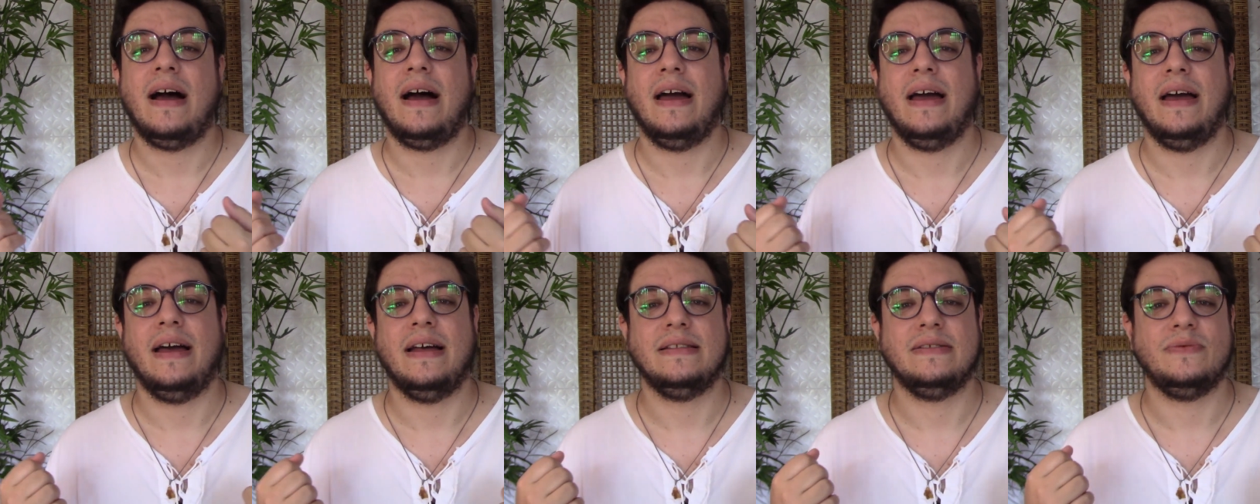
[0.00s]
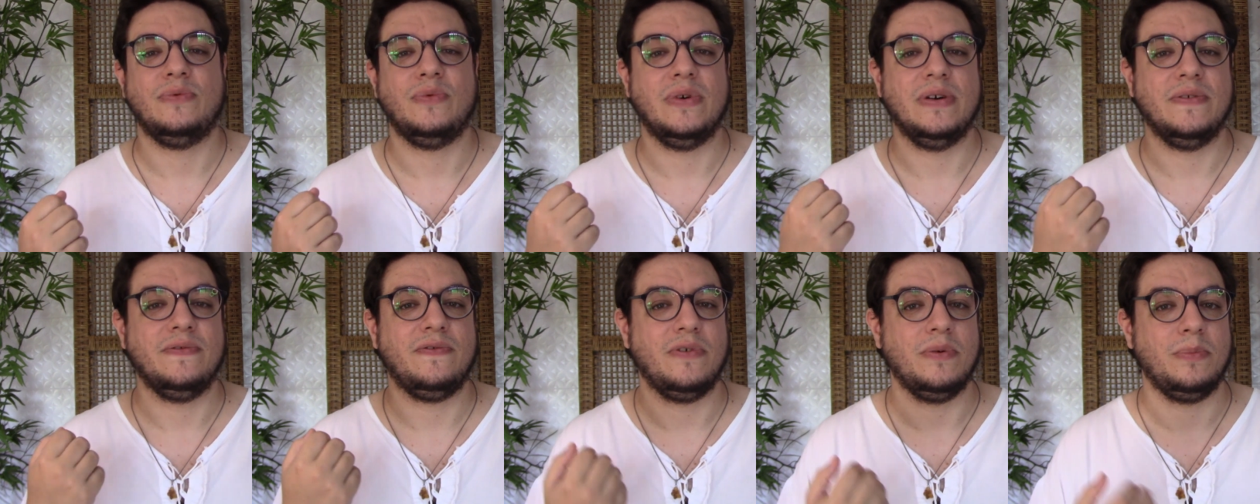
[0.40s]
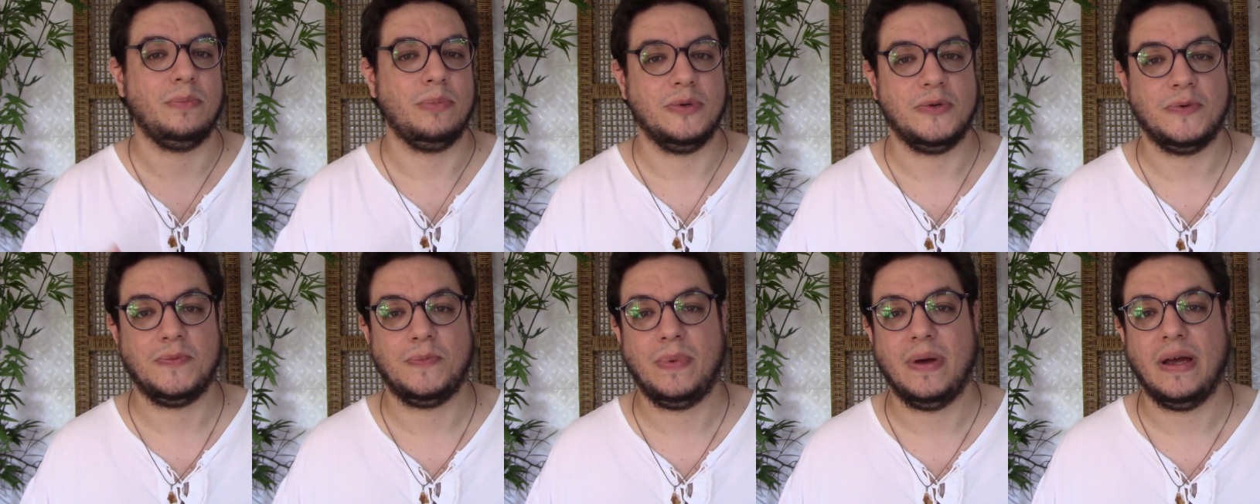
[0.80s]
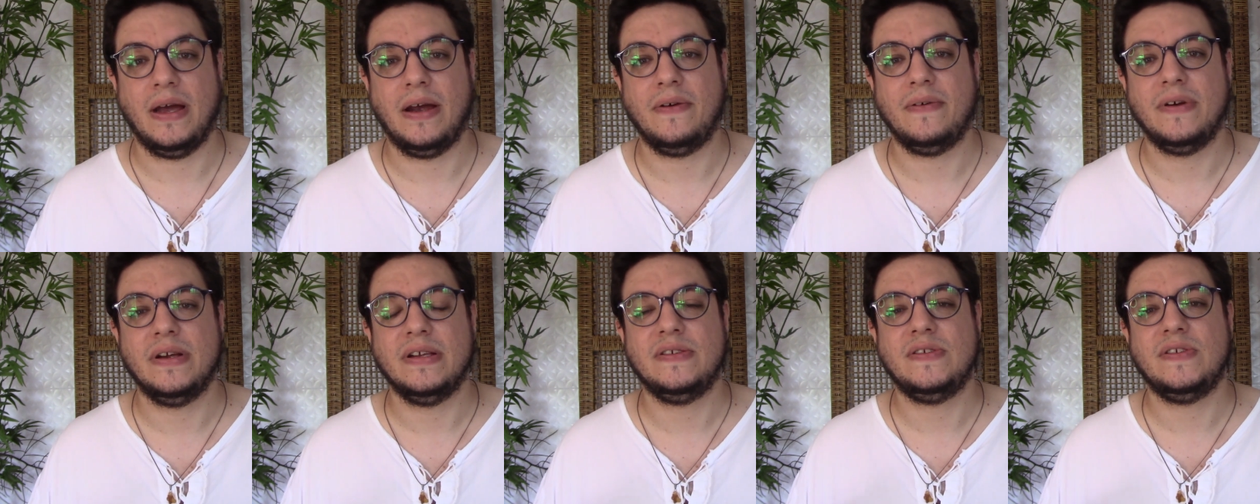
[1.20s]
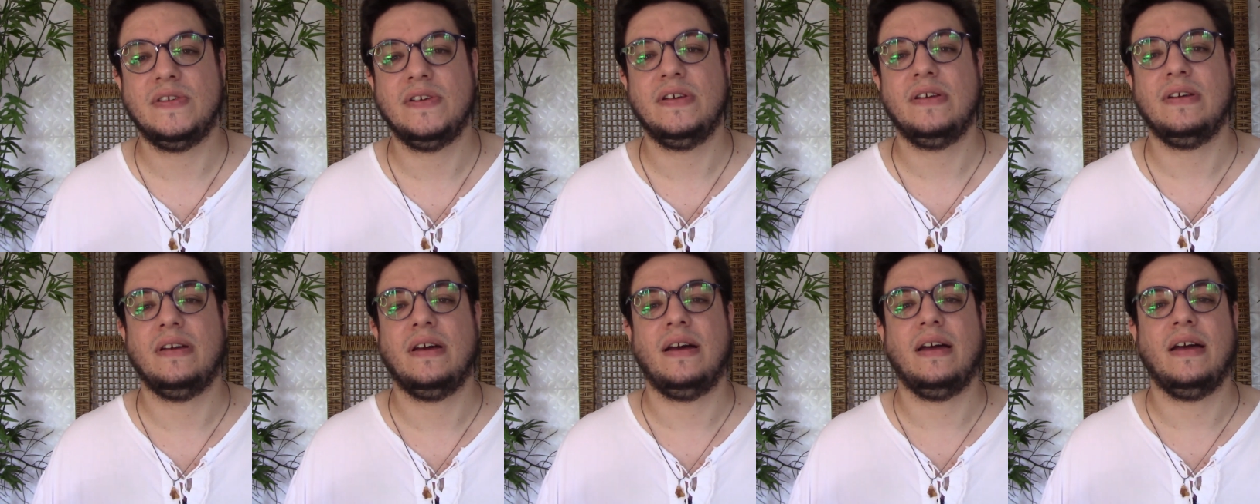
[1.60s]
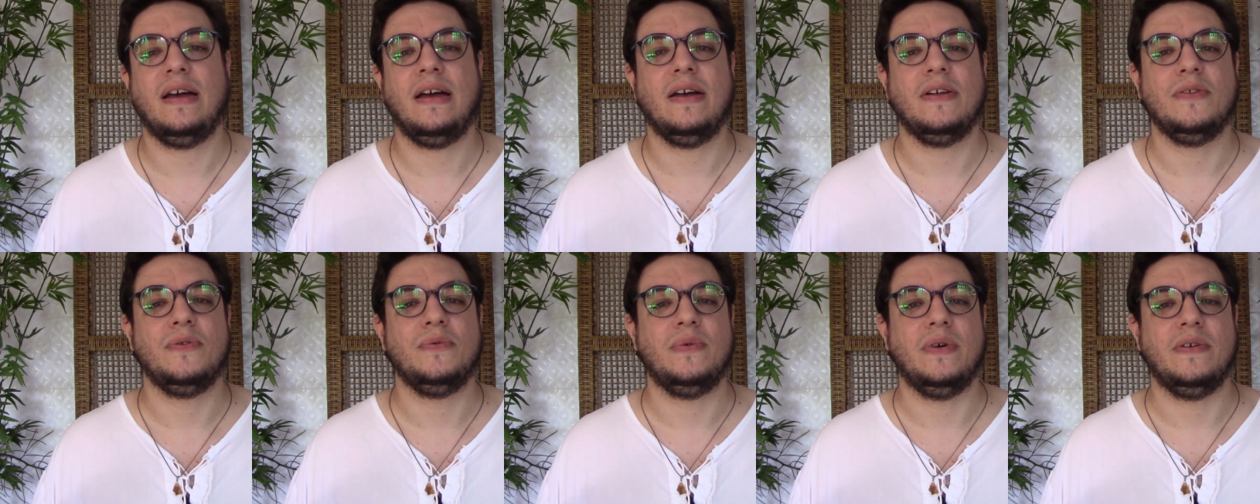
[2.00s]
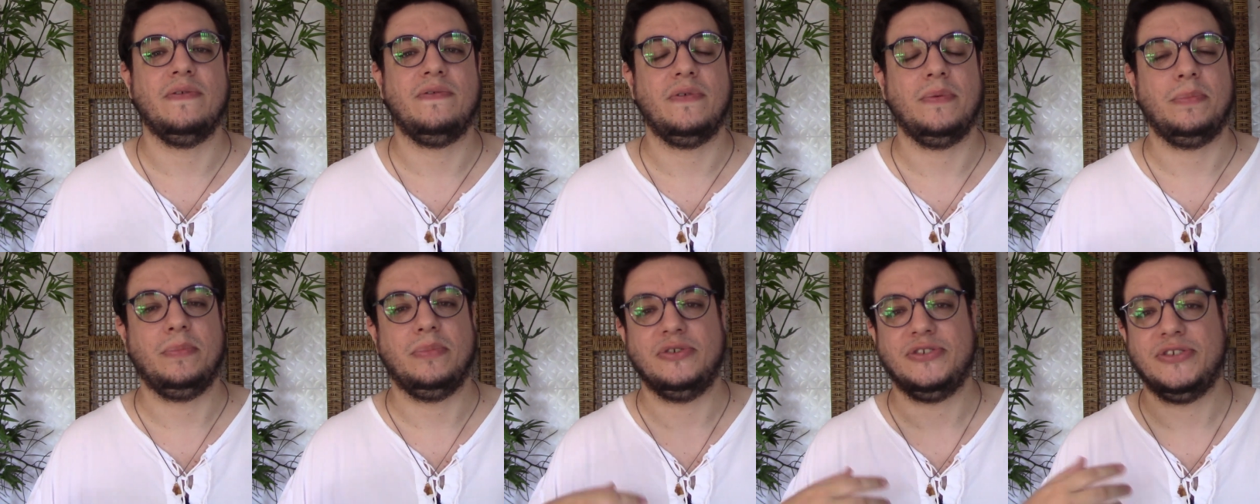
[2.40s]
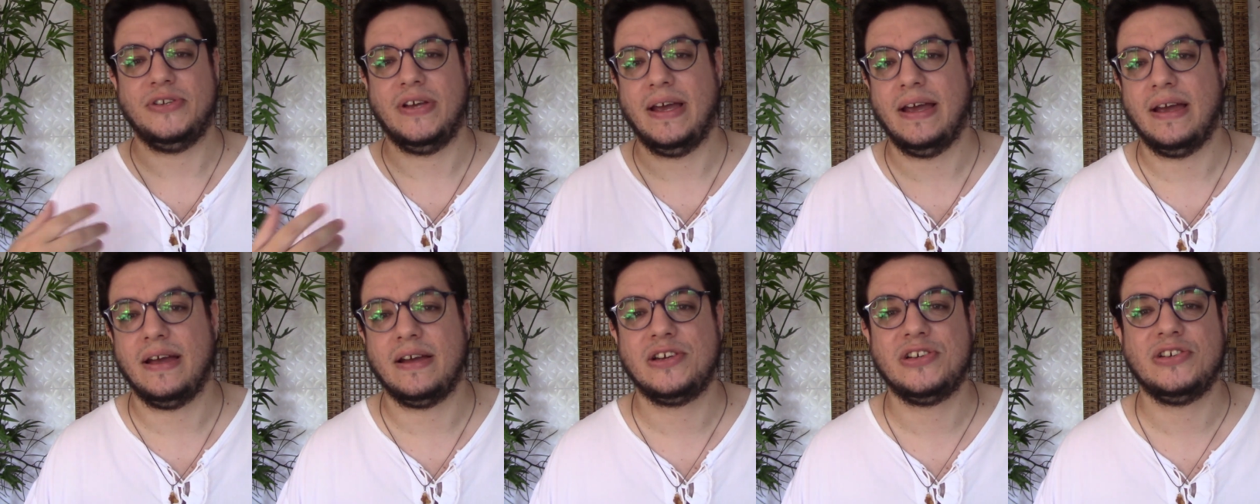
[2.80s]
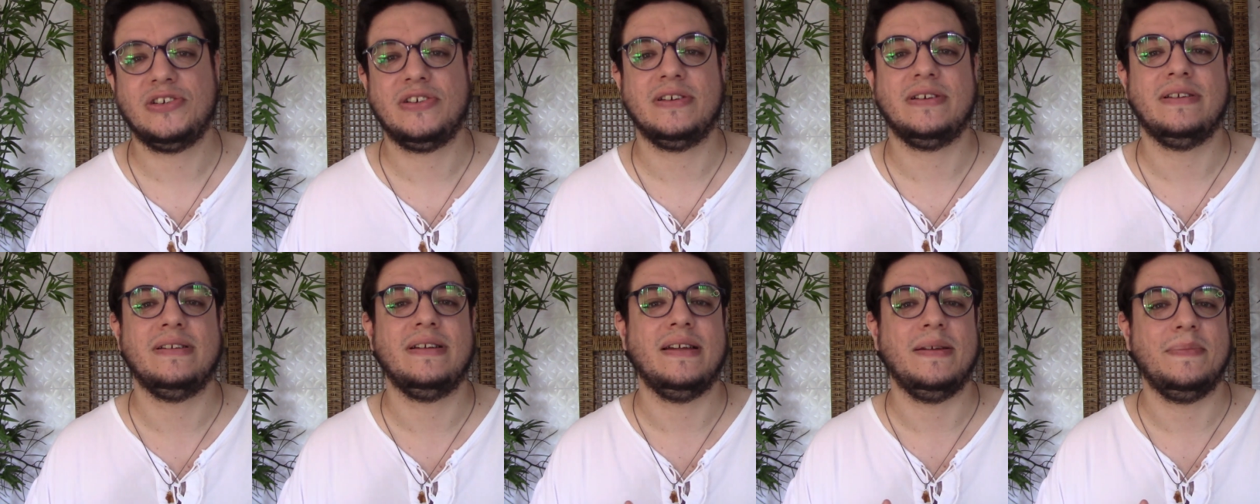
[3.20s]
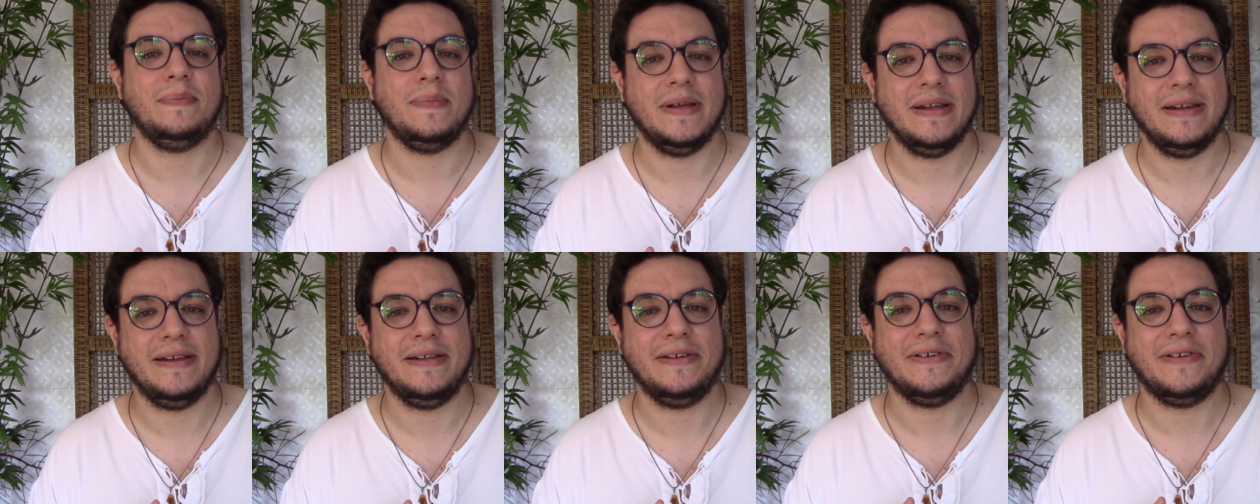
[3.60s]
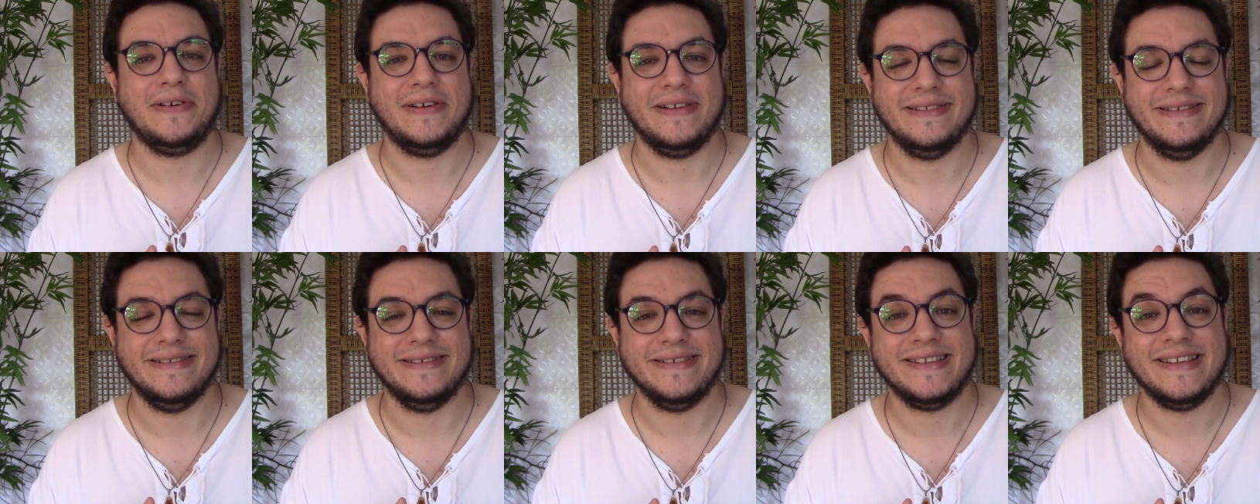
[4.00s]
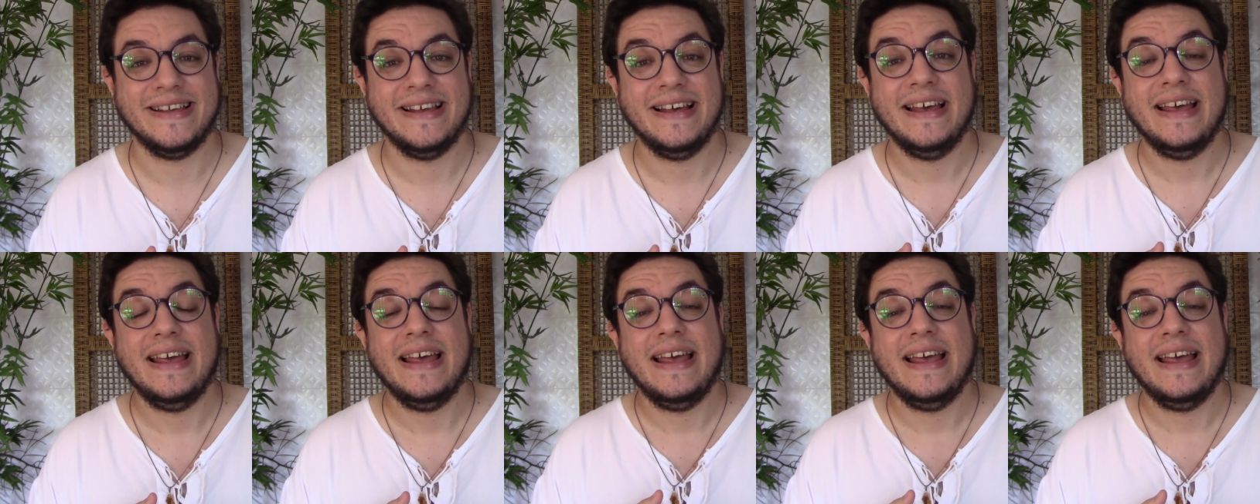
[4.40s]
I had one for prosperity, I had one for protection, and many others.